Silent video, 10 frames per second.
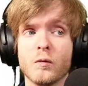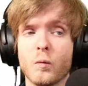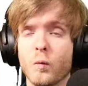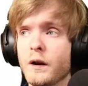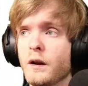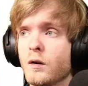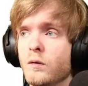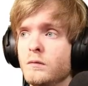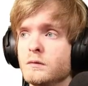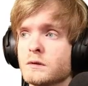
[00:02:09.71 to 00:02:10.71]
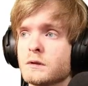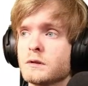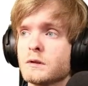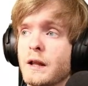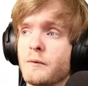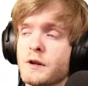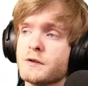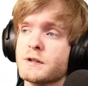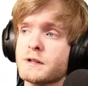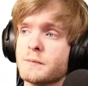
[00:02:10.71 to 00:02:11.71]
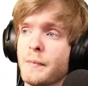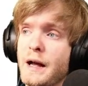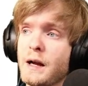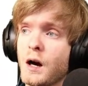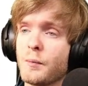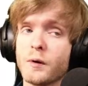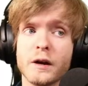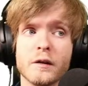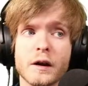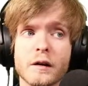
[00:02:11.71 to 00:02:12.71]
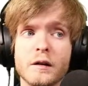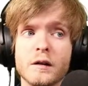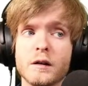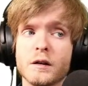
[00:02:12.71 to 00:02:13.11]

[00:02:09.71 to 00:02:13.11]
window, and then we use this bang operator here,